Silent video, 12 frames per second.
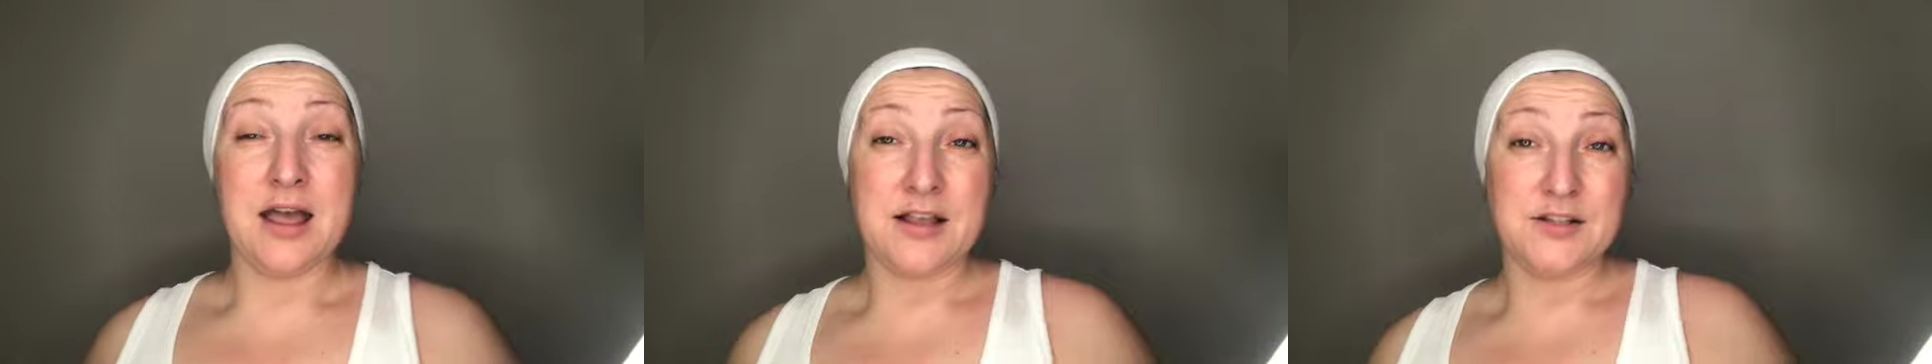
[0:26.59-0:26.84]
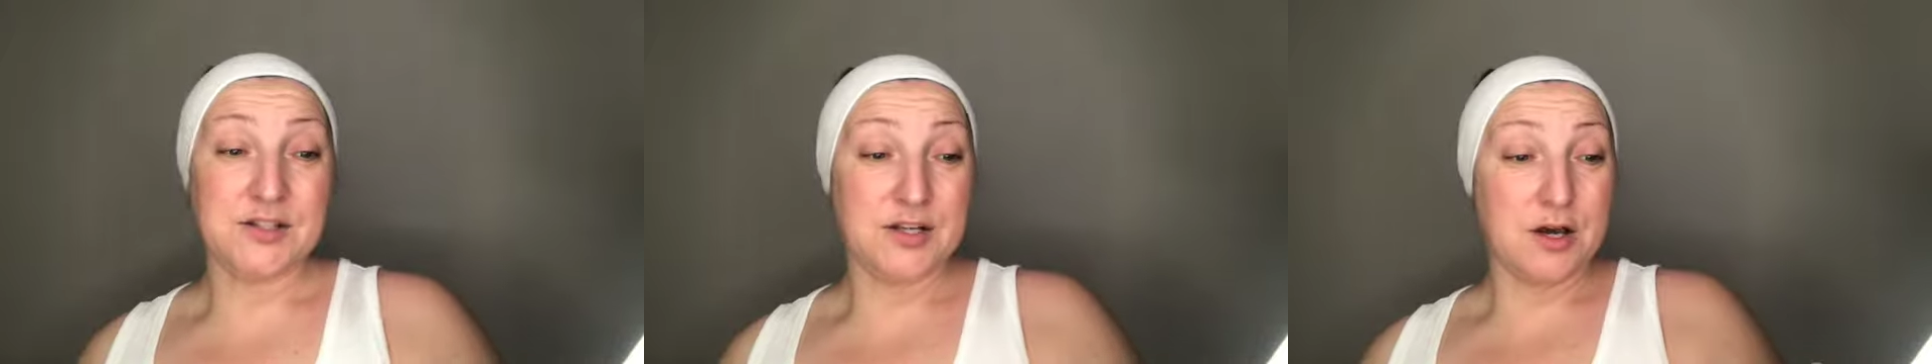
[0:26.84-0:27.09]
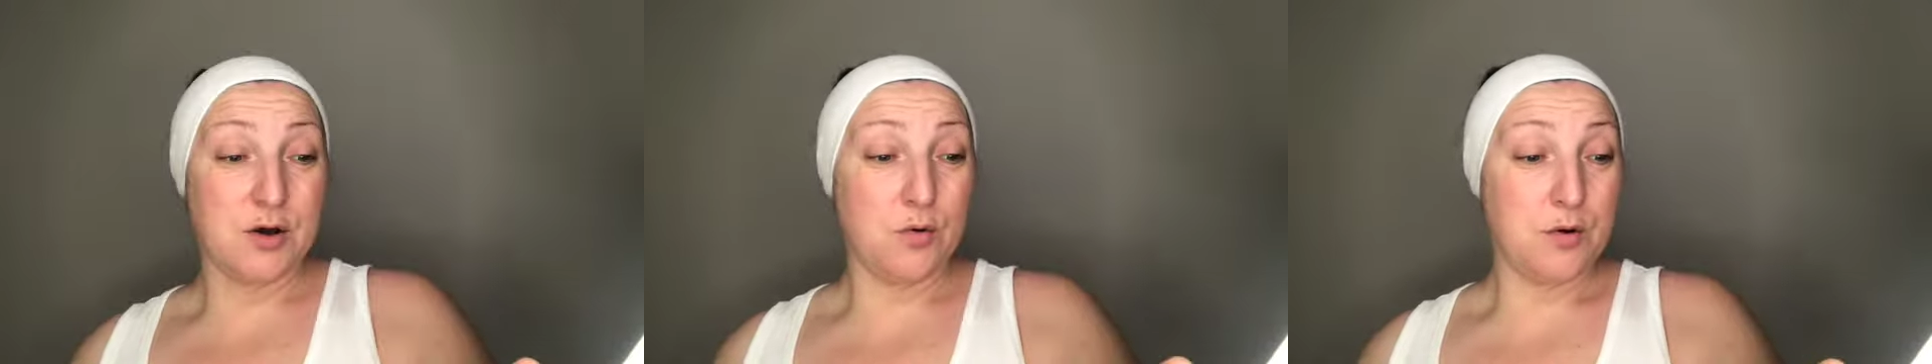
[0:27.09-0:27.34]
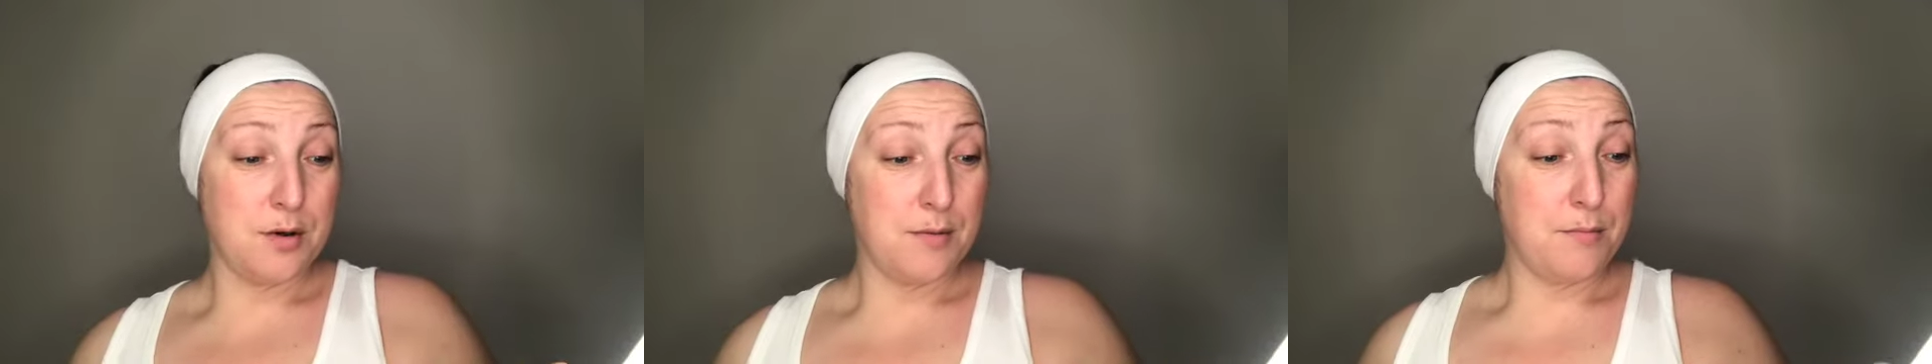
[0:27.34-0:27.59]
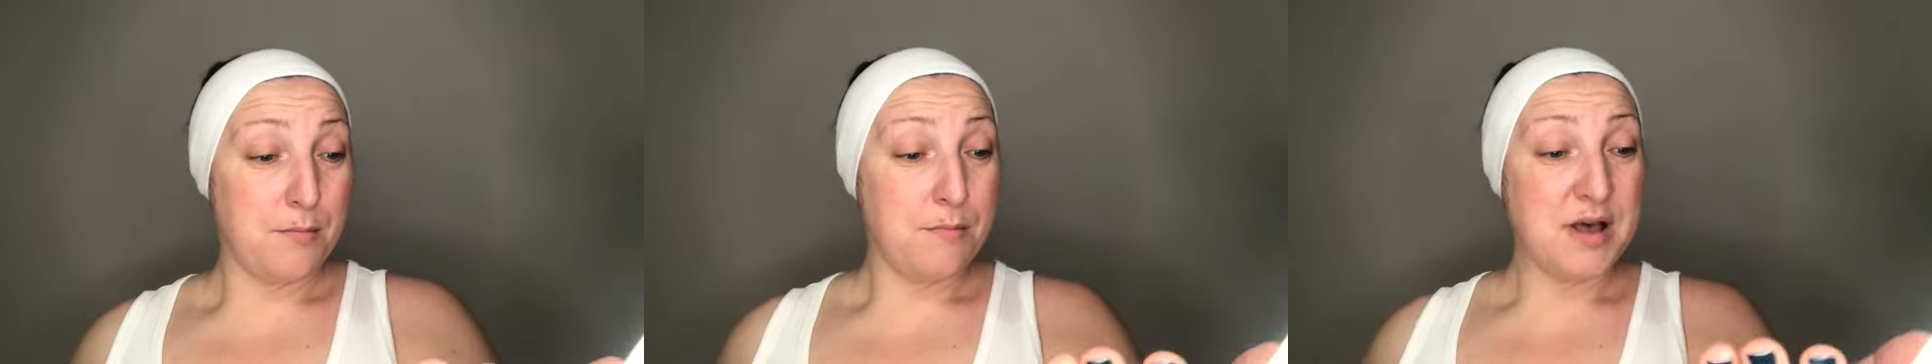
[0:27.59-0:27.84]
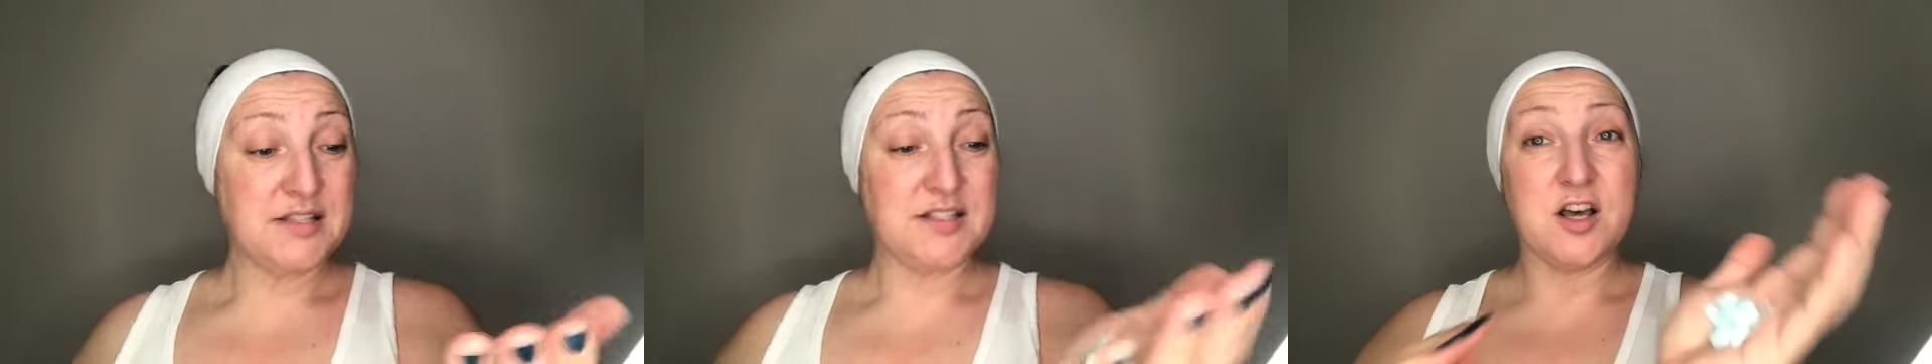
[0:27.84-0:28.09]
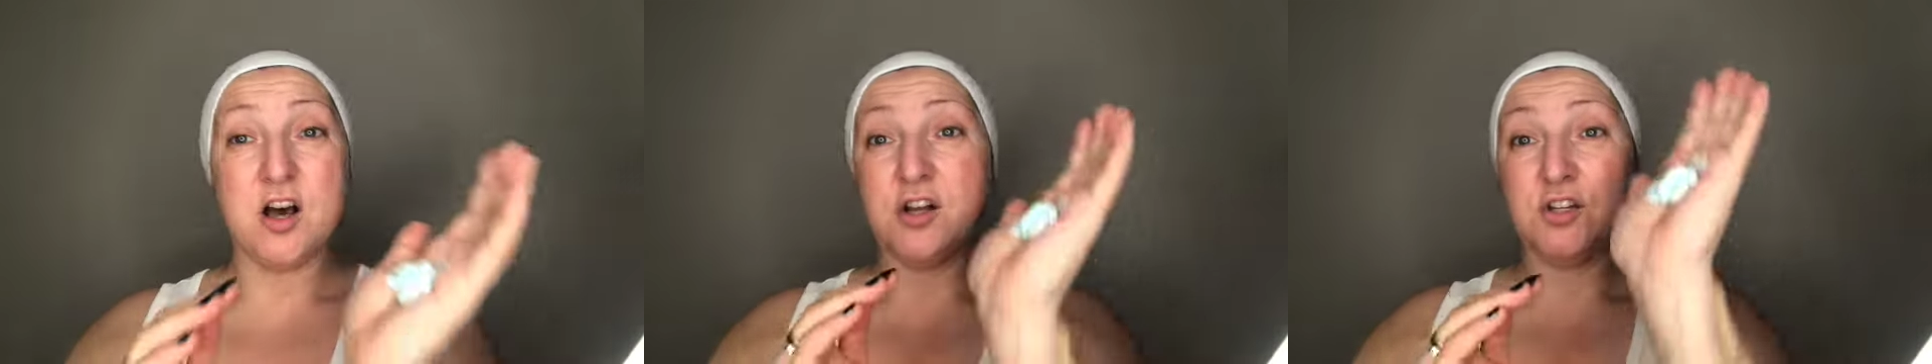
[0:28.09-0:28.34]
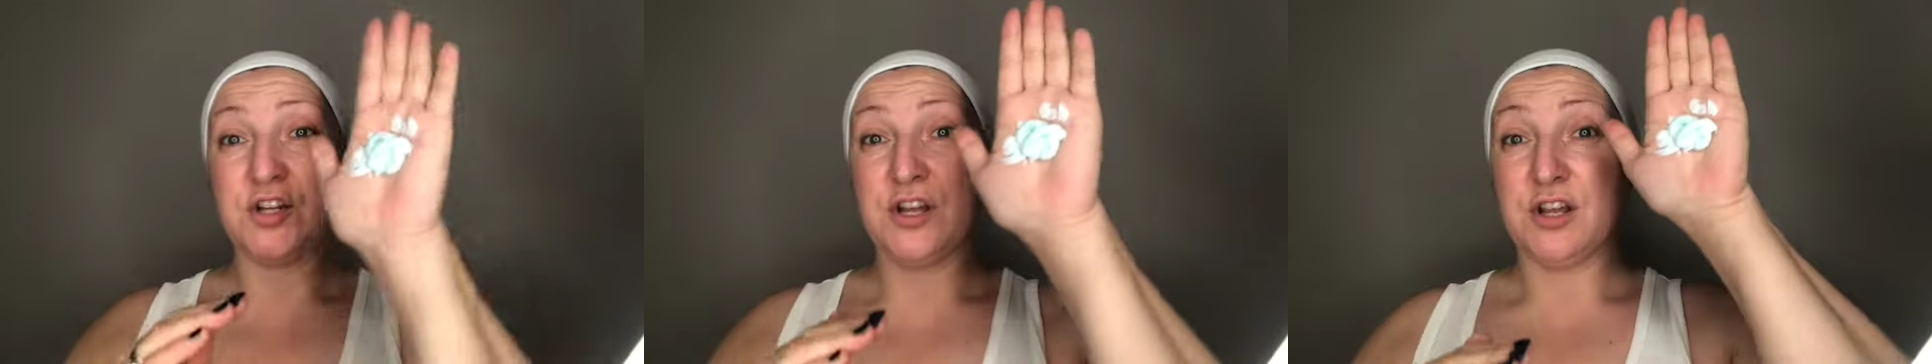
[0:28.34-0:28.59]
So
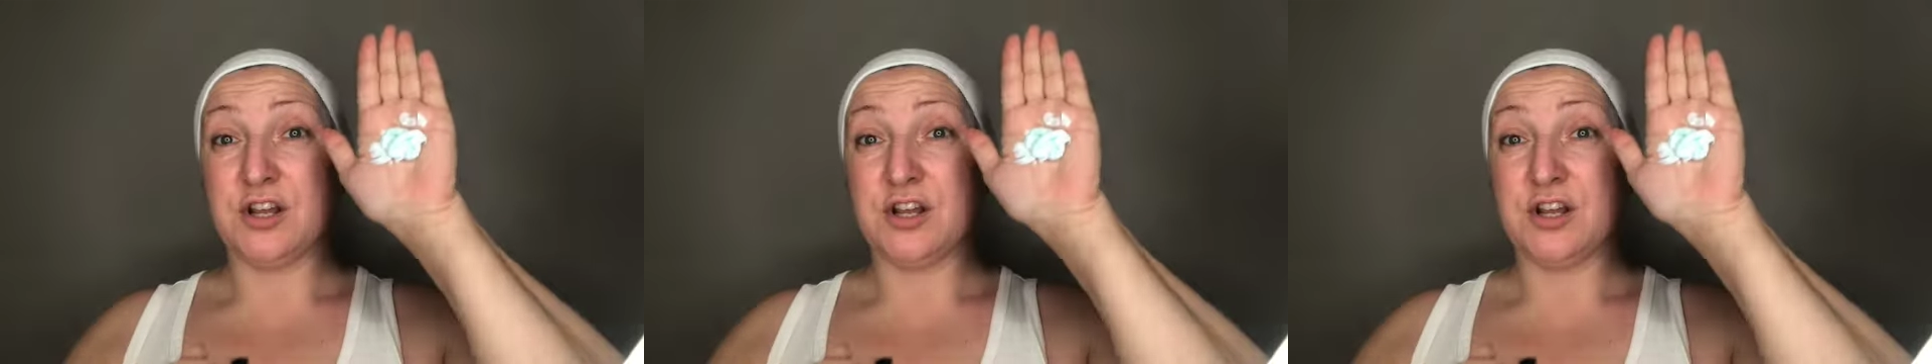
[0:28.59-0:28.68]
massage